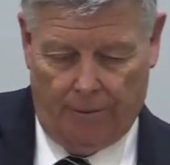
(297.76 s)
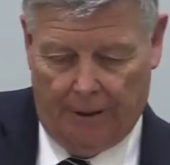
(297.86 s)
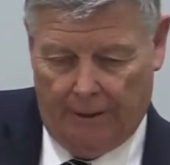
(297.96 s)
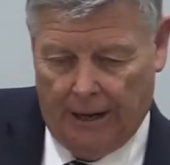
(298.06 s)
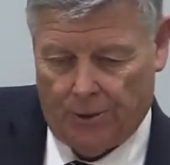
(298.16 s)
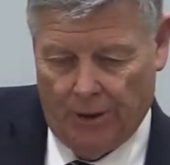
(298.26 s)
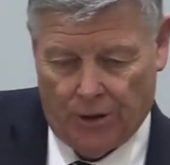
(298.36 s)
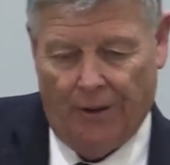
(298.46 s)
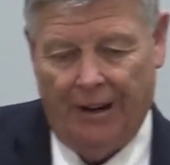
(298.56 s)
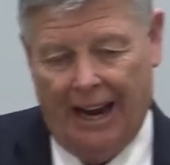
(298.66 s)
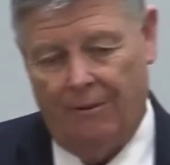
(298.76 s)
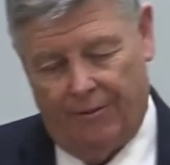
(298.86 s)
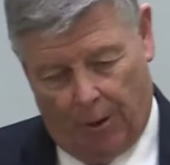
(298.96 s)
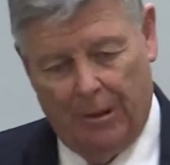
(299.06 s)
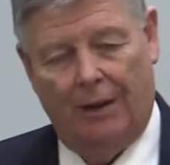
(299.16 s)
It's reserved in heaven
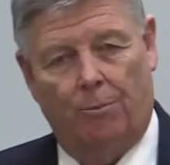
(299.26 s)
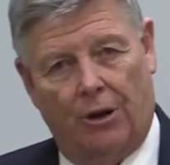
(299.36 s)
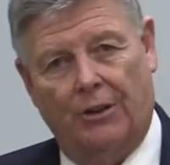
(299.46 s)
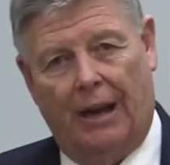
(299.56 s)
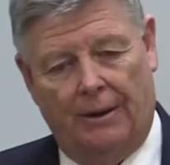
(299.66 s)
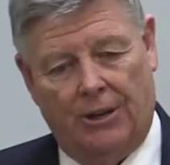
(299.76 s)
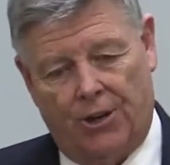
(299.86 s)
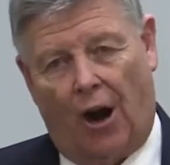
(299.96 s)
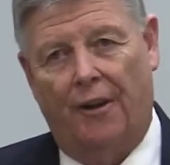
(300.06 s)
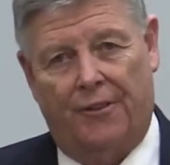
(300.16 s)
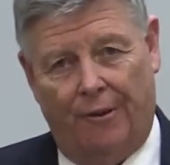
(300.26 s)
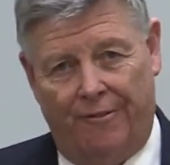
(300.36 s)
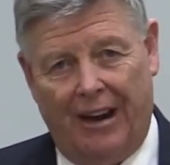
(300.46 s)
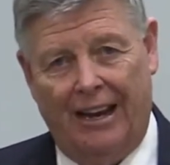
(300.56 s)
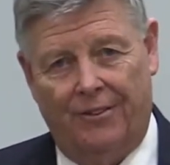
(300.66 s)
for me because, and it's guarded through
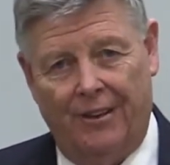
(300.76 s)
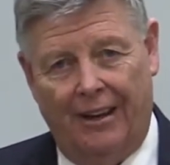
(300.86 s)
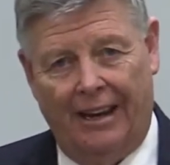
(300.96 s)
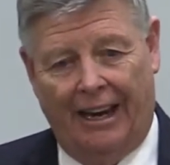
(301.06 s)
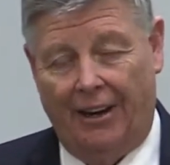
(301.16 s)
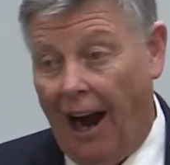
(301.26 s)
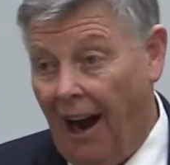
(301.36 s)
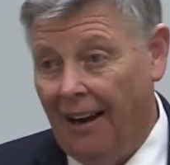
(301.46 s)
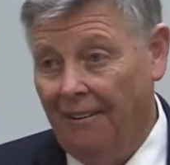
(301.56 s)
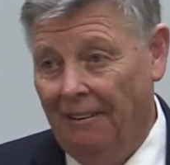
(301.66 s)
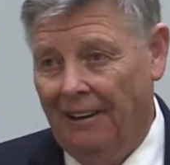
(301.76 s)
faith in God.